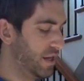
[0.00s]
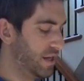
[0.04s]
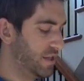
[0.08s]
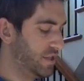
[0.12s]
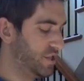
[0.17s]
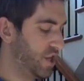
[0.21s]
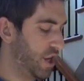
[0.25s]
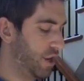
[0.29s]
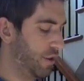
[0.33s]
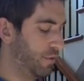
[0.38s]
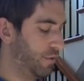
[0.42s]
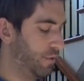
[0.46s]

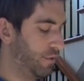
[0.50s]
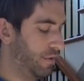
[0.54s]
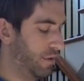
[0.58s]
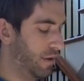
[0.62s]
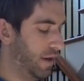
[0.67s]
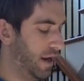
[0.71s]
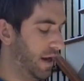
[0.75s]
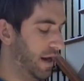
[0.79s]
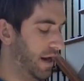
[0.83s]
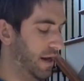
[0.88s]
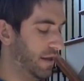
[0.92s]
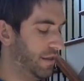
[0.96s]
So
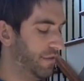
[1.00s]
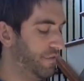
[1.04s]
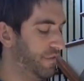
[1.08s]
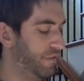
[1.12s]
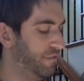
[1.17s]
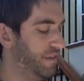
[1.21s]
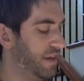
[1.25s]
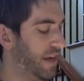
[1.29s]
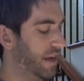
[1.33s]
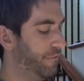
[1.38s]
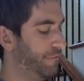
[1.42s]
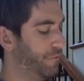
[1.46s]
uh, the
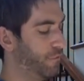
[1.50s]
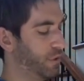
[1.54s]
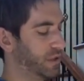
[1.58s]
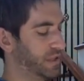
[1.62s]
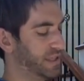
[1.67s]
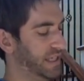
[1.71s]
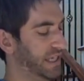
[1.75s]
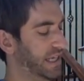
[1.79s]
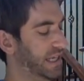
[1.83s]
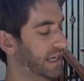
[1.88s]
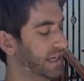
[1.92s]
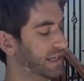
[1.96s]

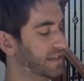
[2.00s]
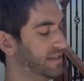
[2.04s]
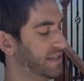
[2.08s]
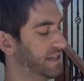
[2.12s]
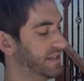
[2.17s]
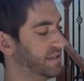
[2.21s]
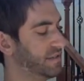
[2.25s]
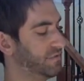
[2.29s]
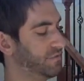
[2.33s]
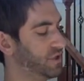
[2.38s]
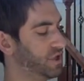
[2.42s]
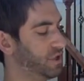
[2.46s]
5814
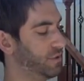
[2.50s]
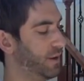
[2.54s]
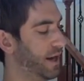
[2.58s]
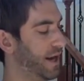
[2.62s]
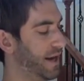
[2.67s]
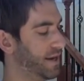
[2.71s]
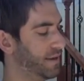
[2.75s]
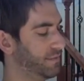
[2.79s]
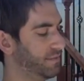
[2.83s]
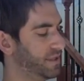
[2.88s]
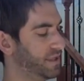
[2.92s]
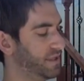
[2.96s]
consists of two
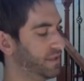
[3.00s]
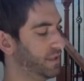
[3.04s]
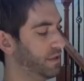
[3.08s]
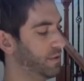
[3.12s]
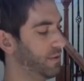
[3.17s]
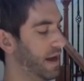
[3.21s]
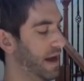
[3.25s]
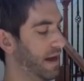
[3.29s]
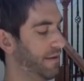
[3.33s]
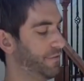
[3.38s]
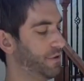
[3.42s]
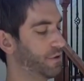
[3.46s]
items.
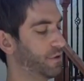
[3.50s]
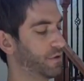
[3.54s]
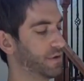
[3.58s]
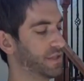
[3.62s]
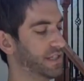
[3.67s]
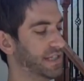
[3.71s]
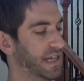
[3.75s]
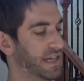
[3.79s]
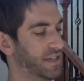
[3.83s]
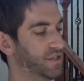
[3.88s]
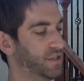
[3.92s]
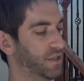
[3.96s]
You have your
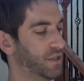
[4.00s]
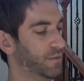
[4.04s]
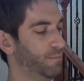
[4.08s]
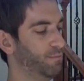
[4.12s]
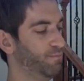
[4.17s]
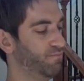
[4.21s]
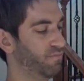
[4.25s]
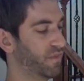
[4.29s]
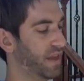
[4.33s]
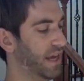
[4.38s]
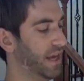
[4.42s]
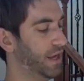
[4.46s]

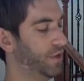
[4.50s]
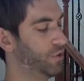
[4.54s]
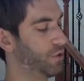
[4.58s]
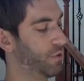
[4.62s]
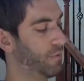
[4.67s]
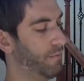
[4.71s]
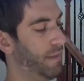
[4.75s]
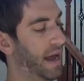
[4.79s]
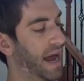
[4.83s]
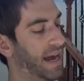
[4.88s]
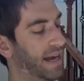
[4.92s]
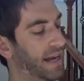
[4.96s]
sensor and
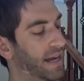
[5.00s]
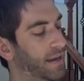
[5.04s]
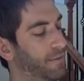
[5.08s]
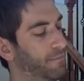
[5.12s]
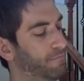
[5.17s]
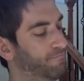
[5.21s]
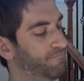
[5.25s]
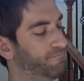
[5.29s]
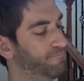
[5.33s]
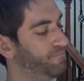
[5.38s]
your magnet.